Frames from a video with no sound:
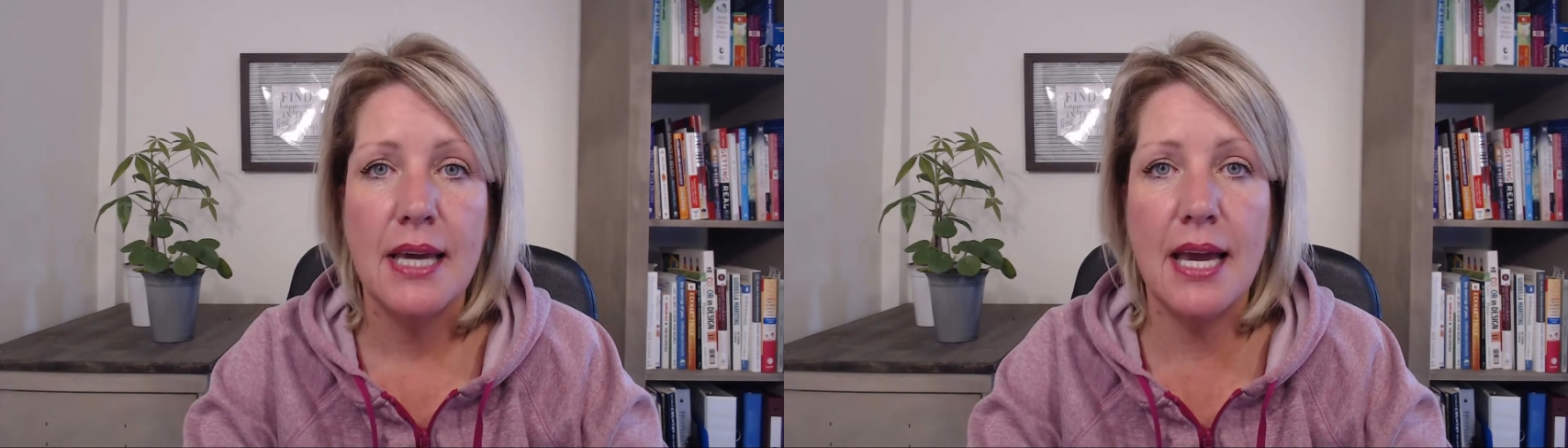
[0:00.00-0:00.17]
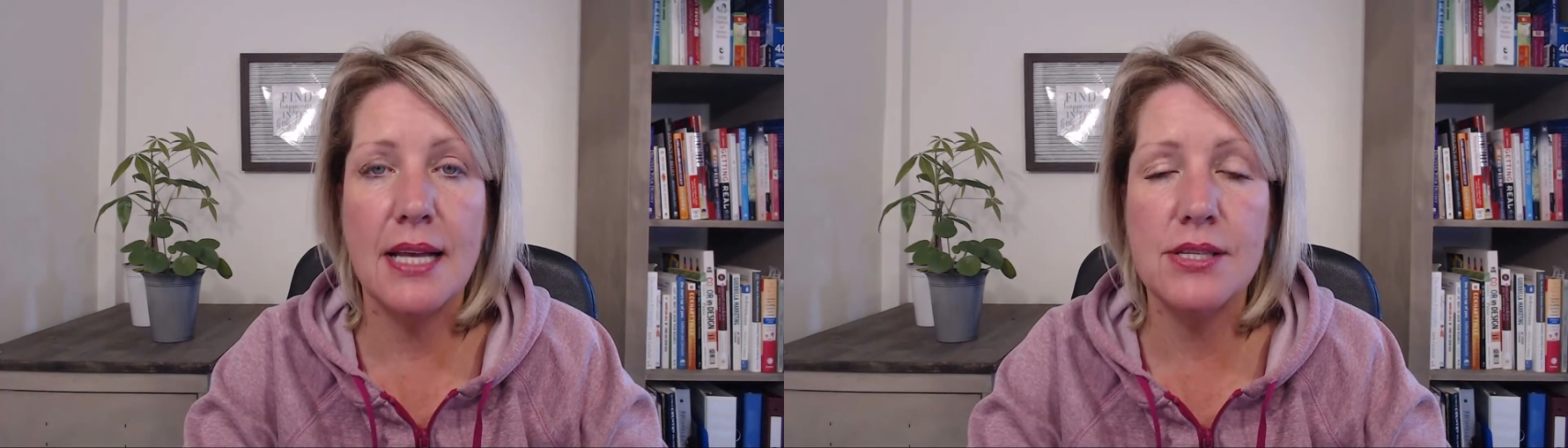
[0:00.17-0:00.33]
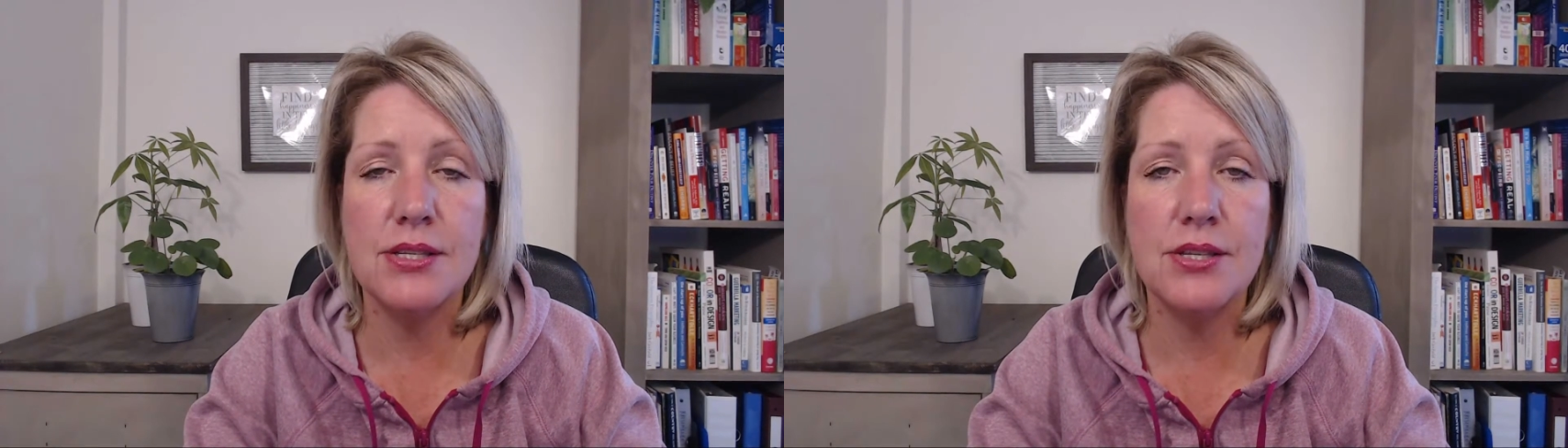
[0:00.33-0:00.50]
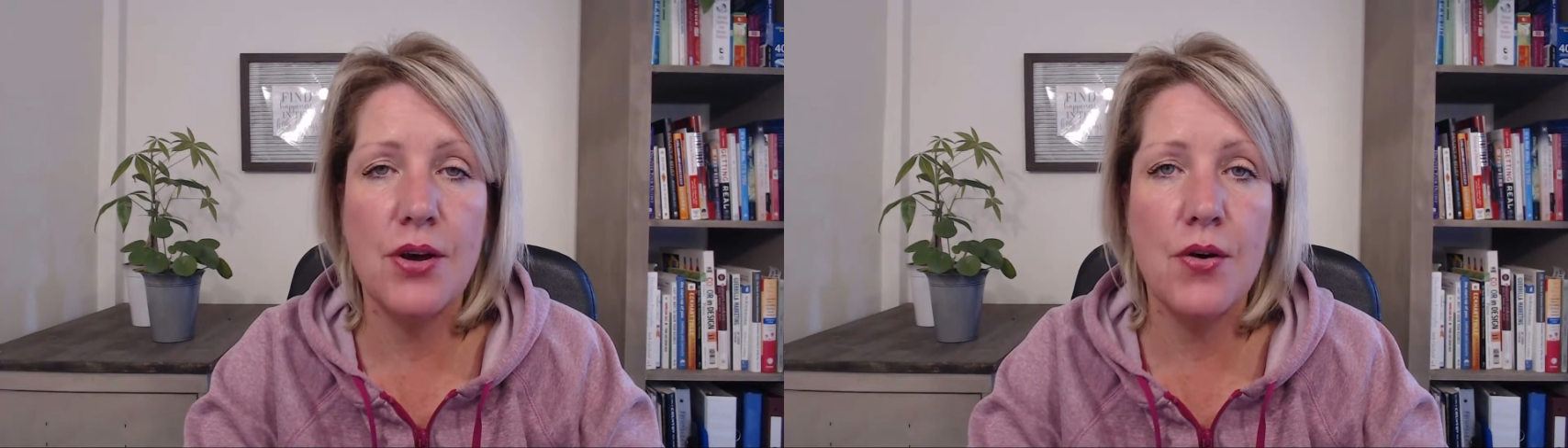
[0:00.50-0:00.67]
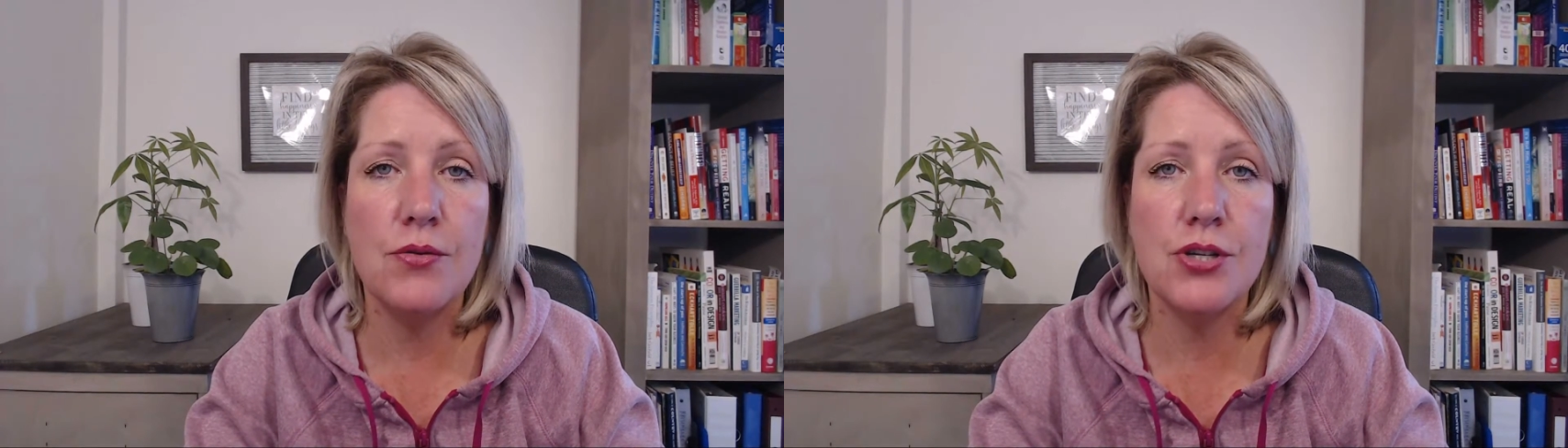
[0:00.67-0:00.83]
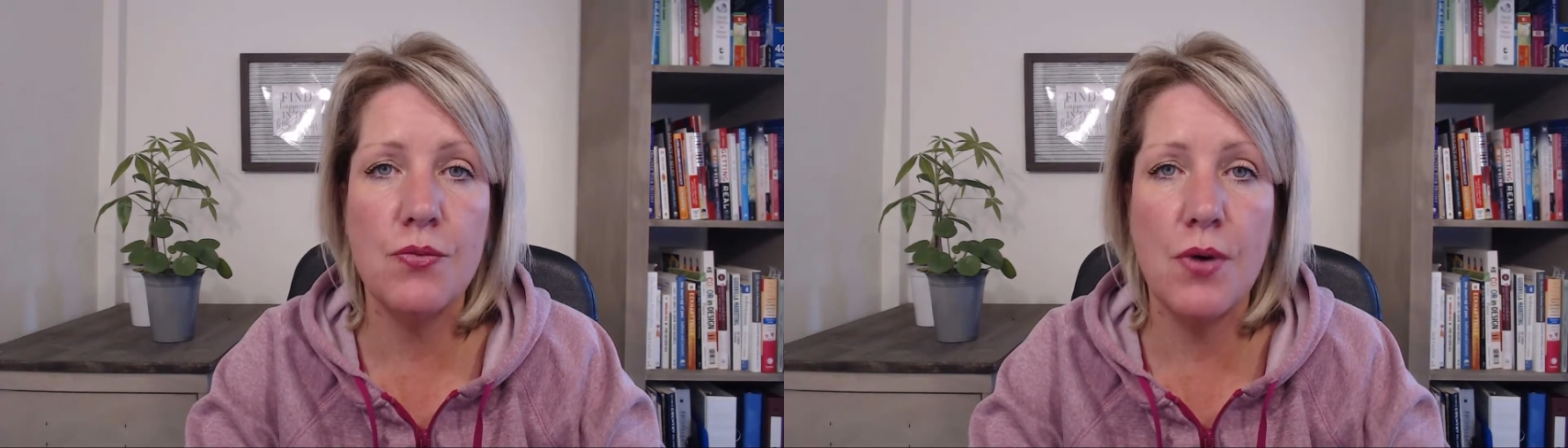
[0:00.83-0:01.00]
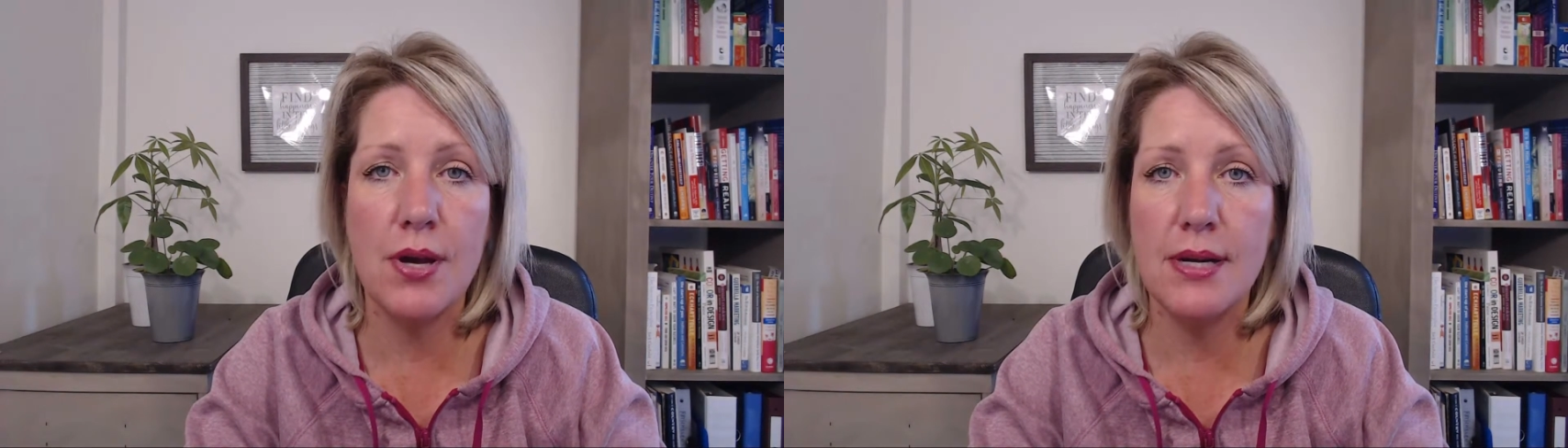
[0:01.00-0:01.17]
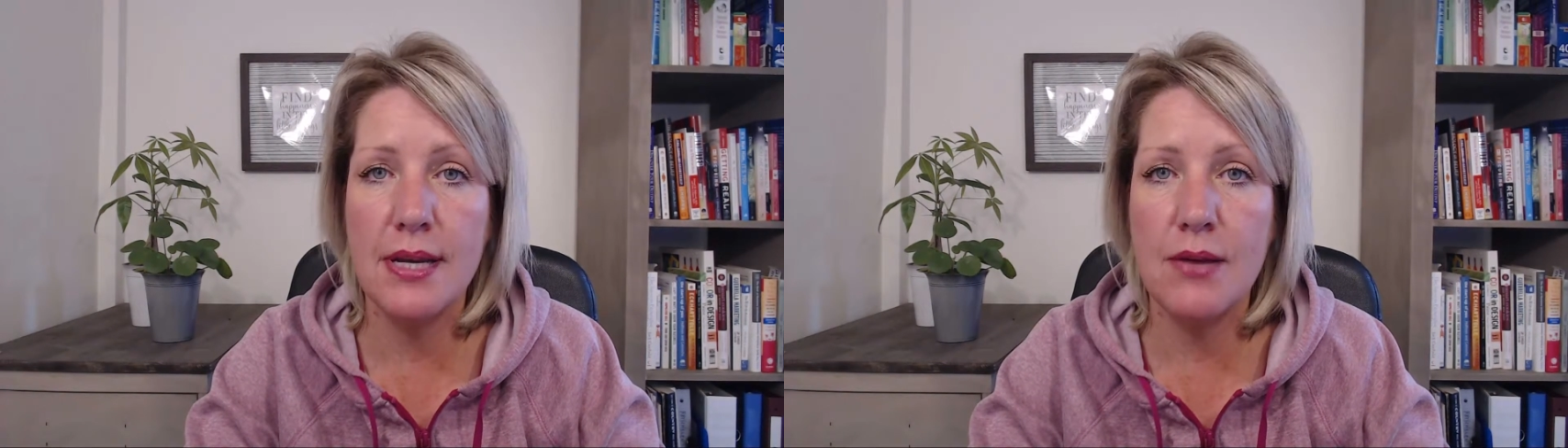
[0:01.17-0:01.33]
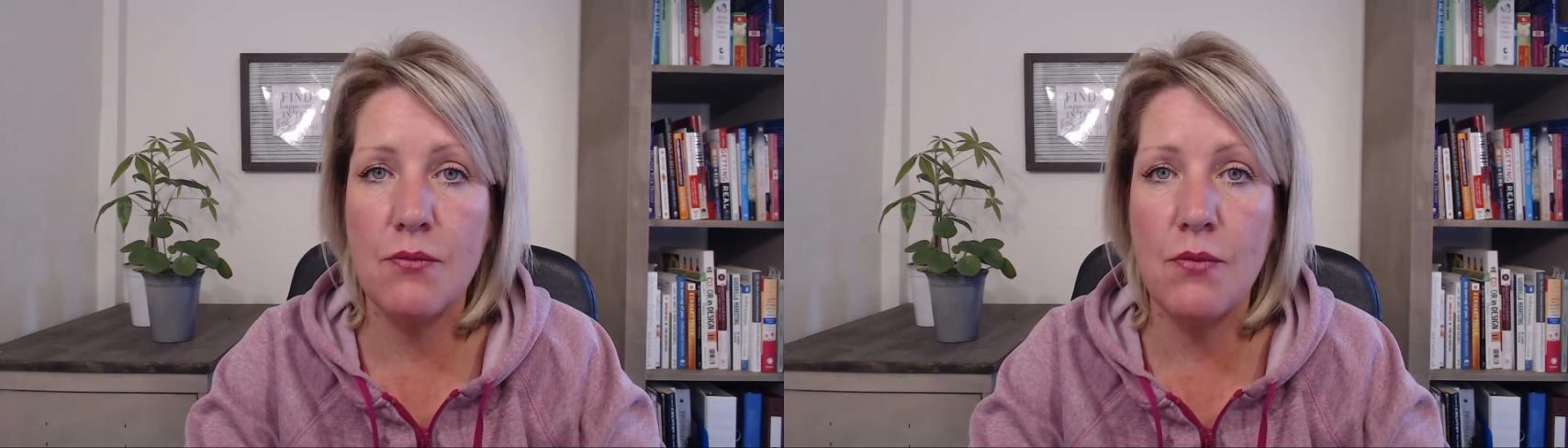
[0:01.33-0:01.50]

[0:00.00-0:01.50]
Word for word: And so she wanted a